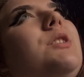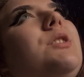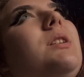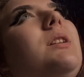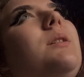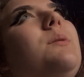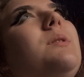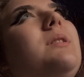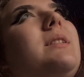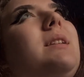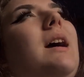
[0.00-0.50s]

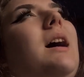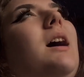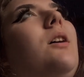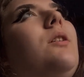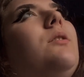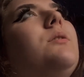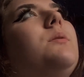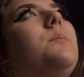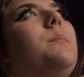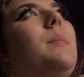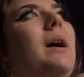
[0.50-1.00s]
it would
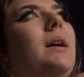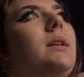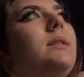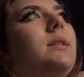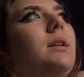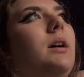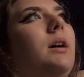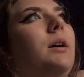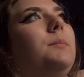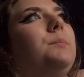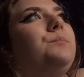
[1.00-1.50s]
sound
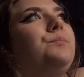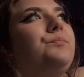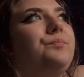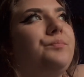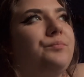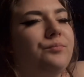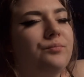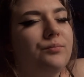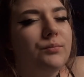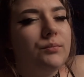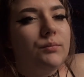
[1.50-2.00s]
better
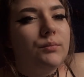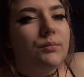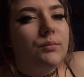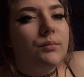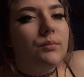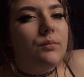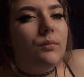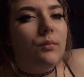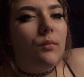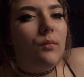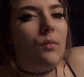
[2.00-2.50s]

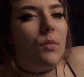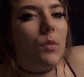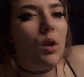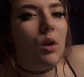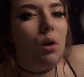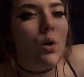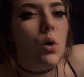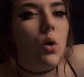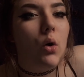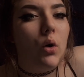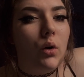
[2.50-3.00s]

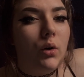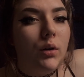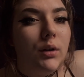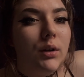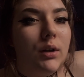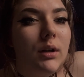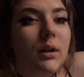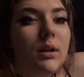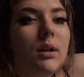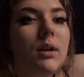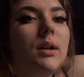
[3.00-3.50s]
on